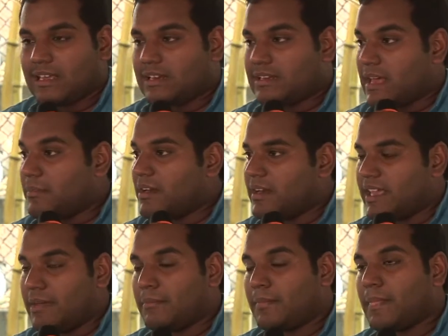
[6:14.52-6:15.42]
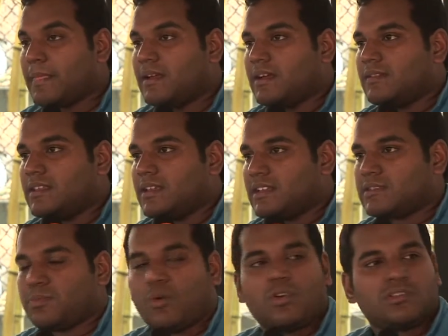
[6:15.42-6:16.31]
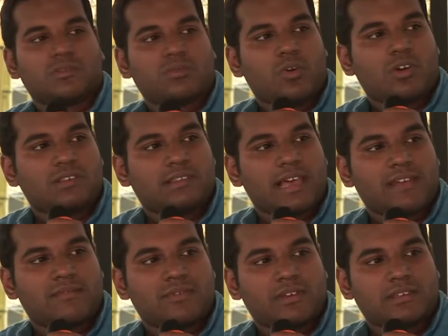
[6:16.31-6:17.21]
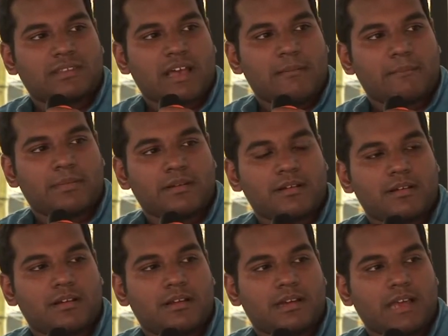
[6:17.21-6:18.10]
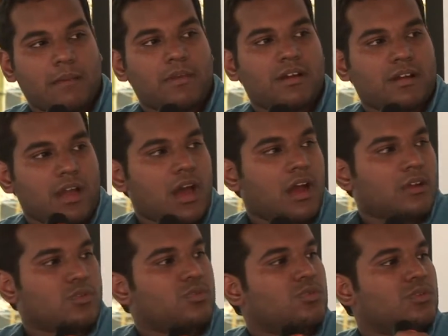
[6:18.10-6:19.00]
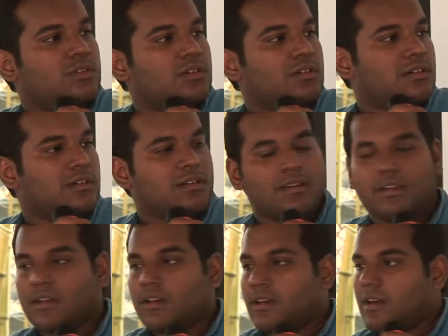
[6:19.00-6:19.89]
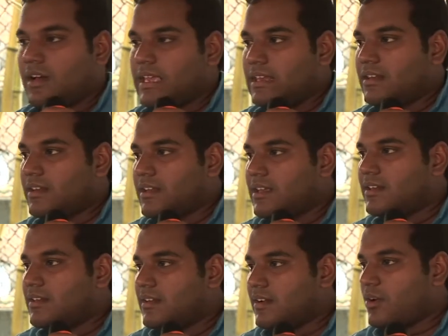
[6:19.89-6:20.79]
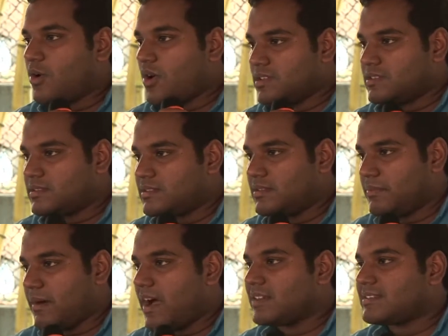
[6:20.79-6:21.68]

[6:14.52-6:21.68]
Tamil name? The response was that, for example, Tamil Nadu in across the Park